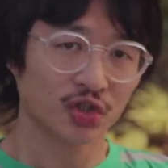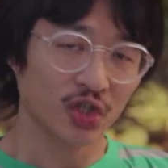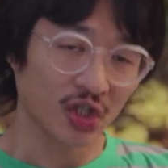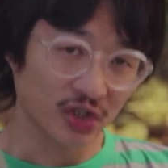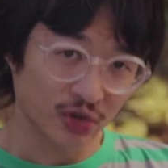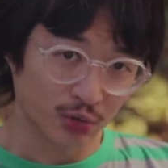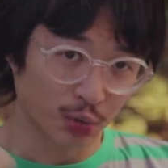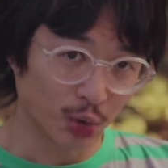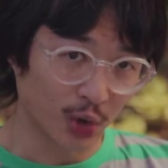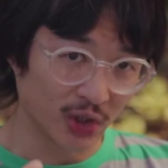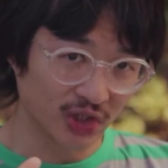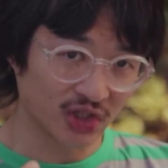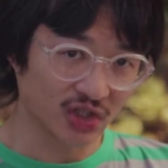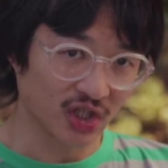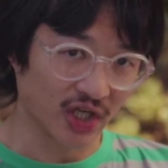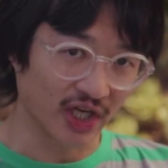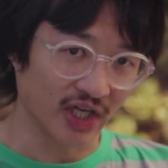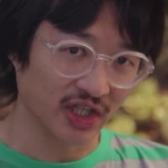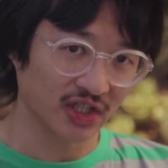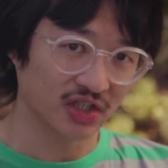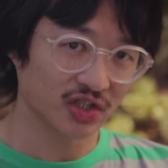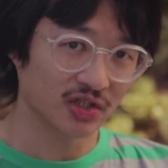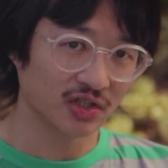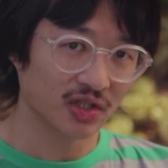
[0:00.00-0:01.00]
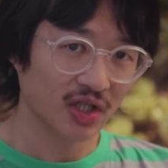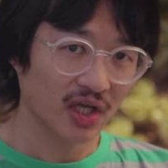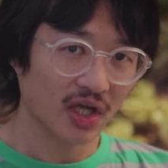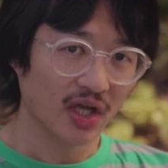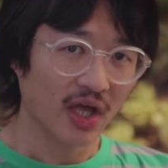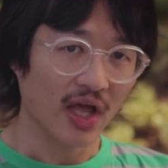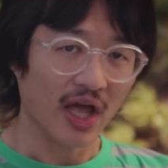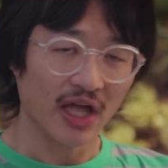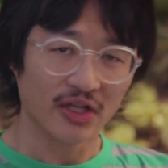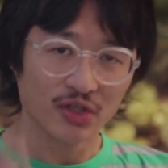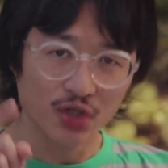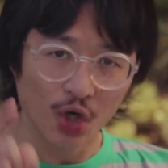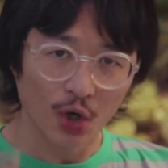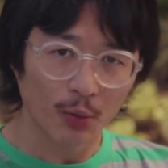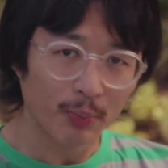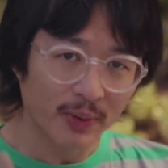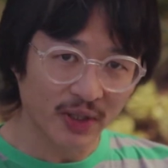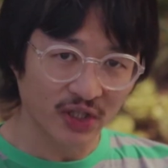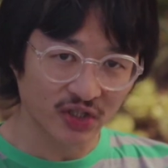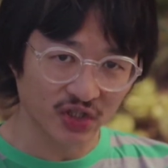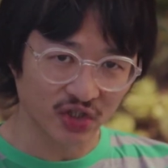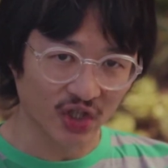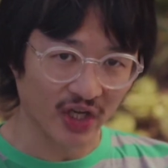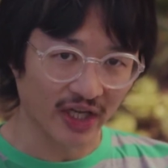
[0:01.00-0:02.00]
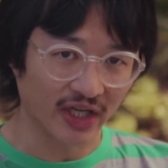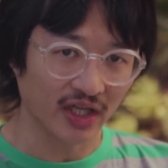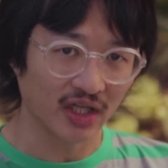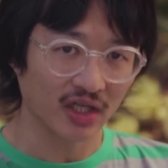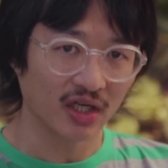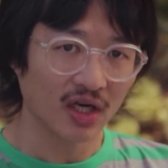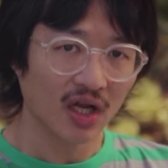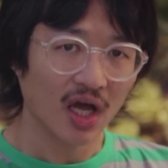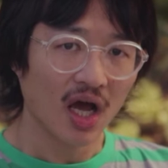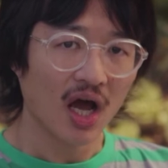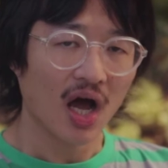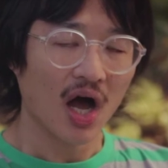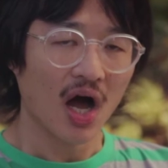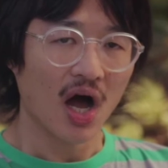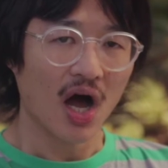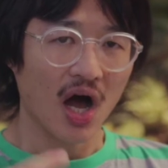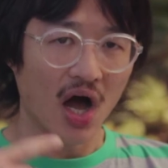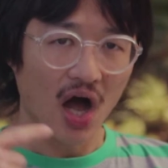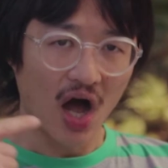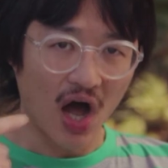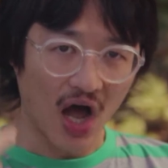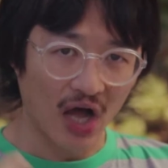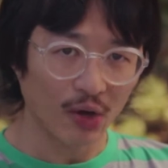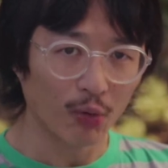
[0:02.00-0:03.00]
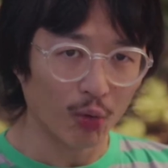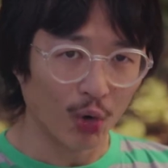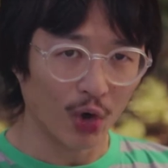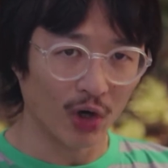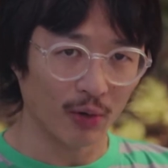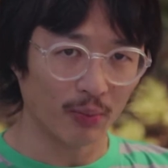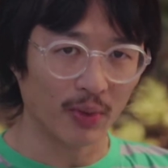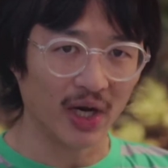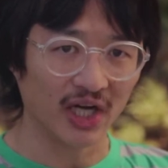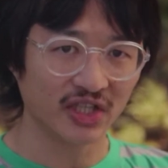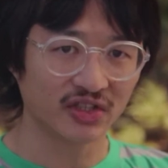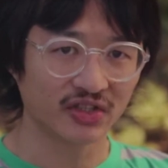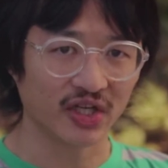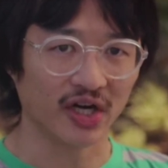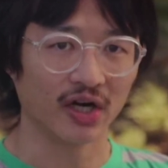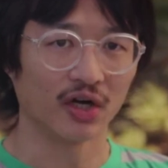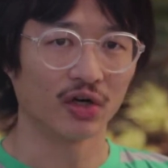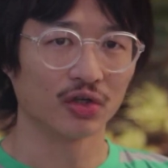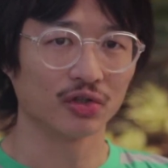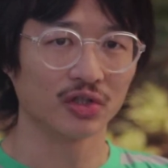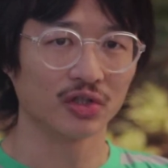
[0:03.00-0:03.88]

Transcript: Just one taste, and you'll be saying, I want my Darrell